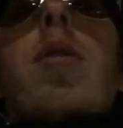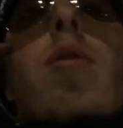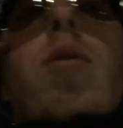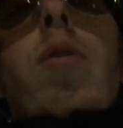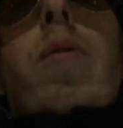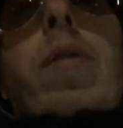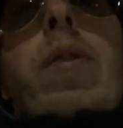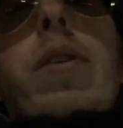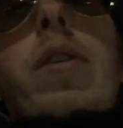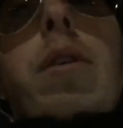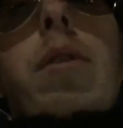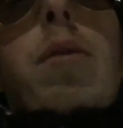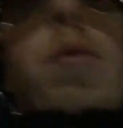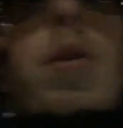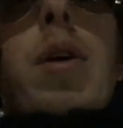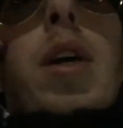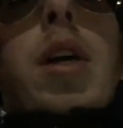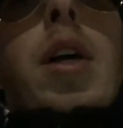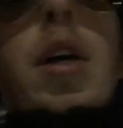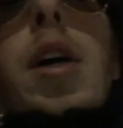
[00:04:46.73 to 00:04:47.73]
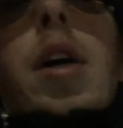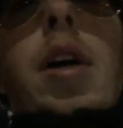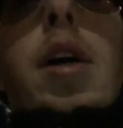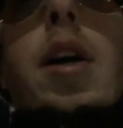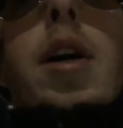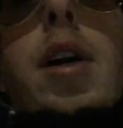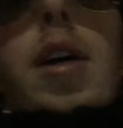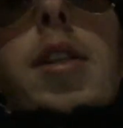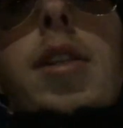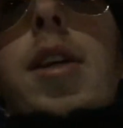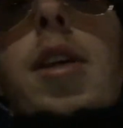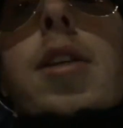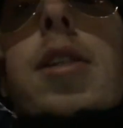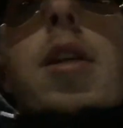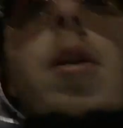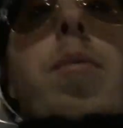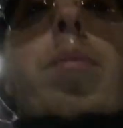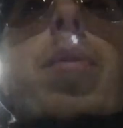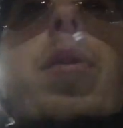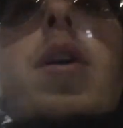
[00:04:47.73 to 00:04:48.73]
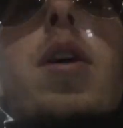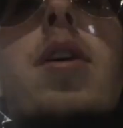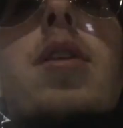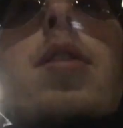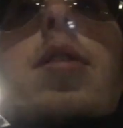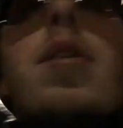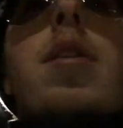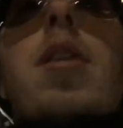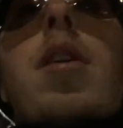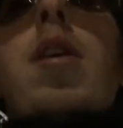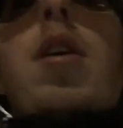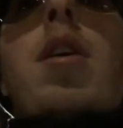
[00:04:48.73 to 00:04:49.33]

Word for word: go over to uh, Disney Plus.